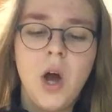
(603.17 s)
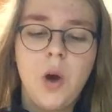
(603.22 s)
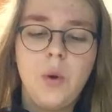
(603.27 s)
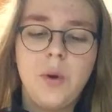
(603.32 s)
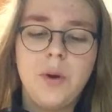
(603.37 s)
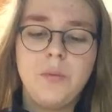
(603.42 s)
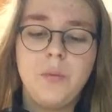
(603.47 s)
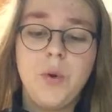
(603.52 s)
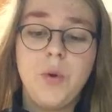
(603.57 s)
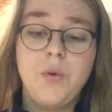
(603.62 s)

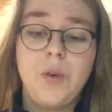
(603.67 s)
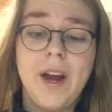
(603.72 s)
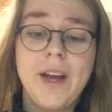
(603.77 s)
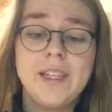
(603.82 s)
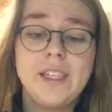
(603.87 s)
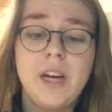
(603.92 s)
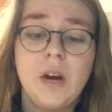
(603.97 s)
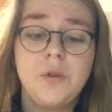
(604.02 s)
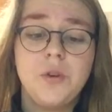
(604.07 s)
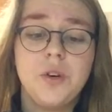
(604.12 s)
When we
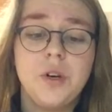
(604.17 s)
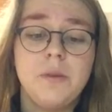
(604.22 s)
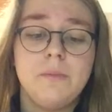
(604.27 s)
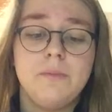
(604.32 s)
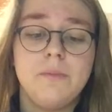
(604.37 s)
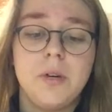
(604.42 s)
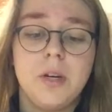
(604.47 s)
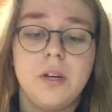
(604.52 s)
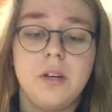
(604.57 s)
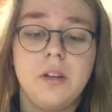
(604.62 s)
write down her
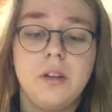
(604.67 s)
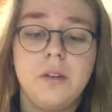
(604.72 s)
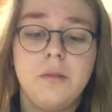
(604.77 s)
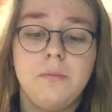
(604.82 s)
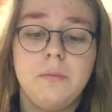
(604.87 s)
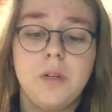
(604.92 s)
birth